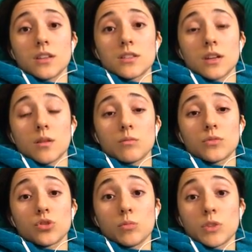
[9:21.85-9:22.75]

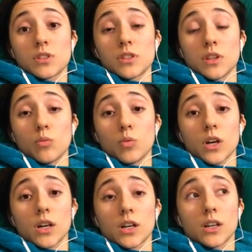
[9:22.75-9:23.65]
some treatments that
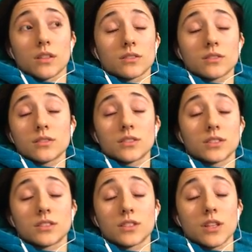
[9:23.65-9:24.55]
work
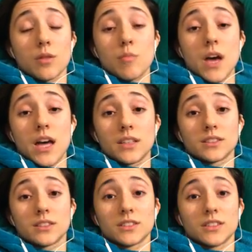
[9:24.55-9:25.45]
just the
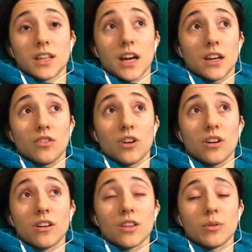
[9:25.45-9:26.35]
best out of
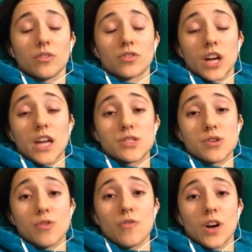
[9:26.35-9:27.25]
all that we've tried
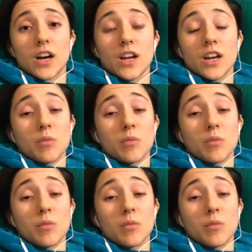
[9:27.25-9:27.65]
so far,